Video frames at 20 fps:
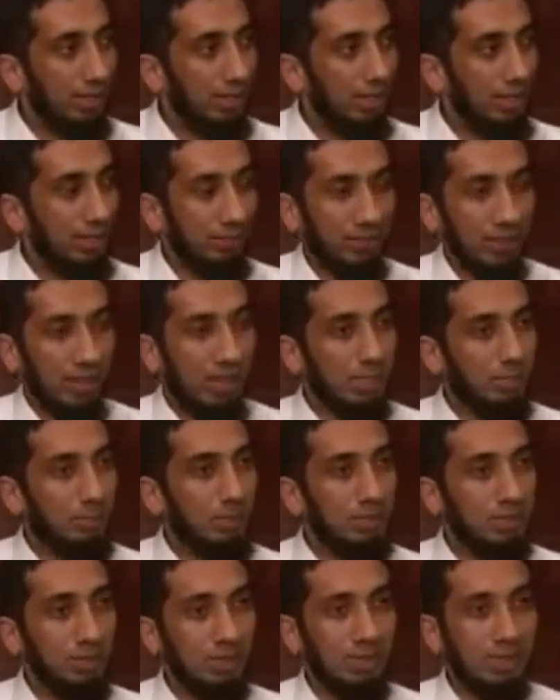Like if the
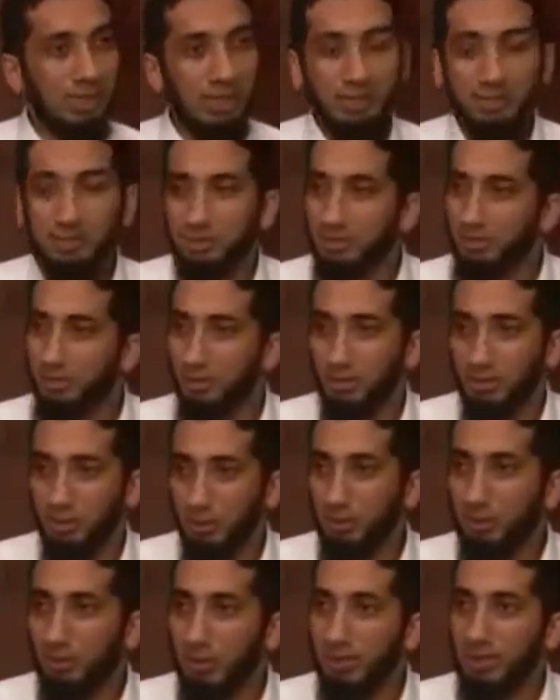husband just says, you
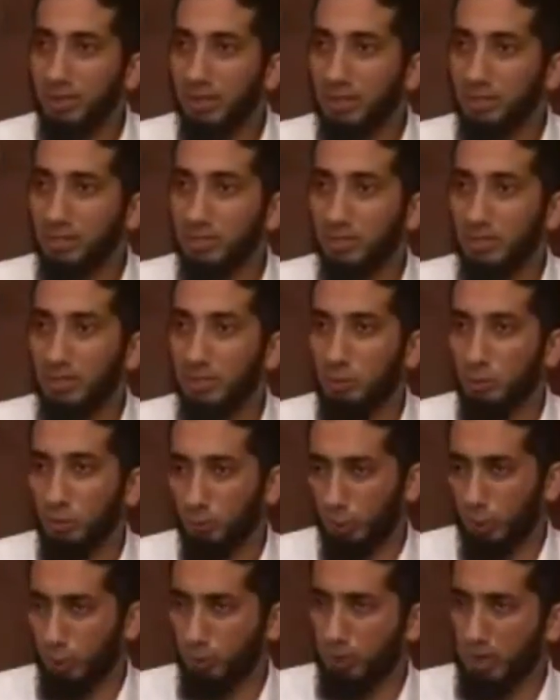look really nice today. She goes,
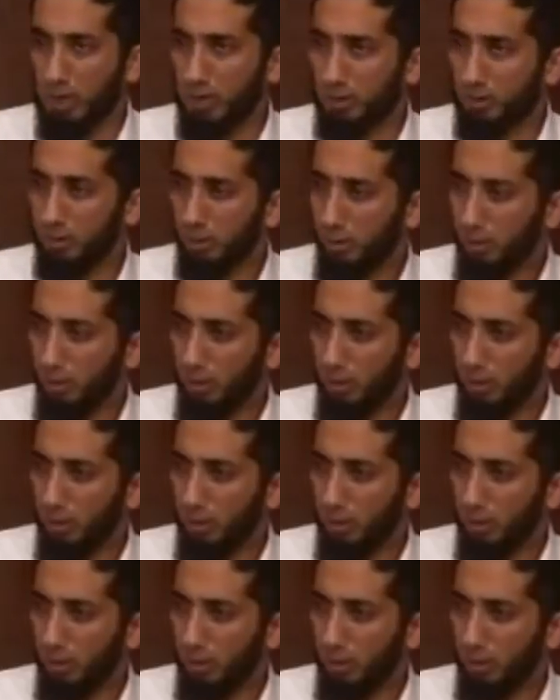what do you want?